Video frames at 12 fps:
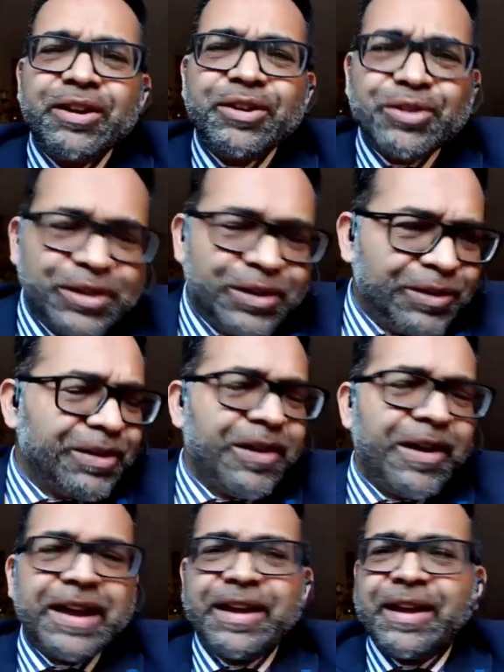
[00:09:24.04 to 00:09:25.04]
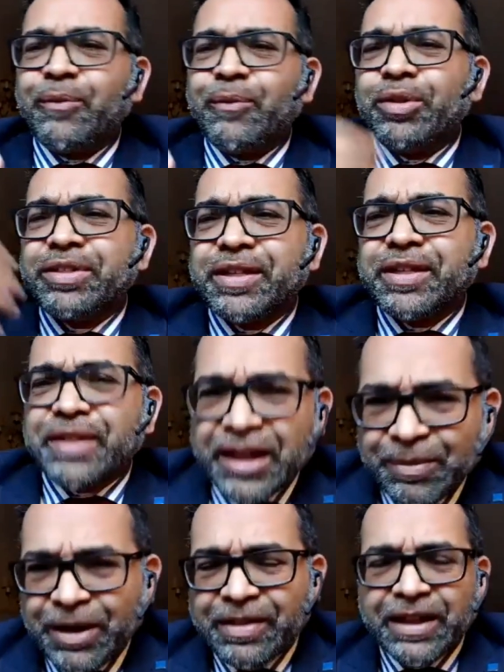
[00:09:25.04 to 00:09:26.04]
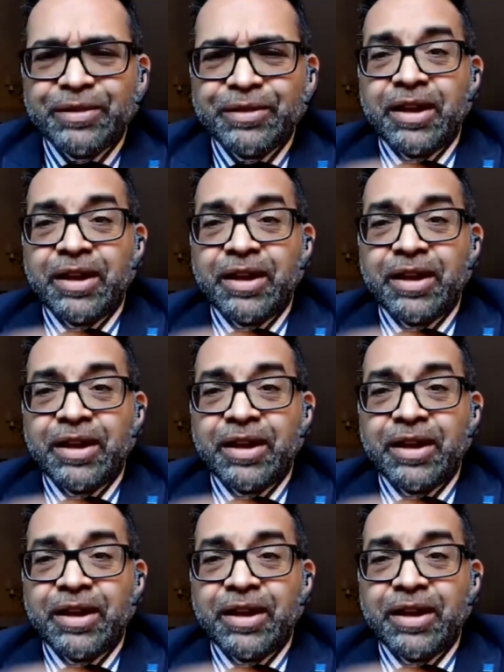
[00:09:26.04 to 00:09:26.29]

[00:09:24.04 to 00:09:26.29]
good look like? What sustainability look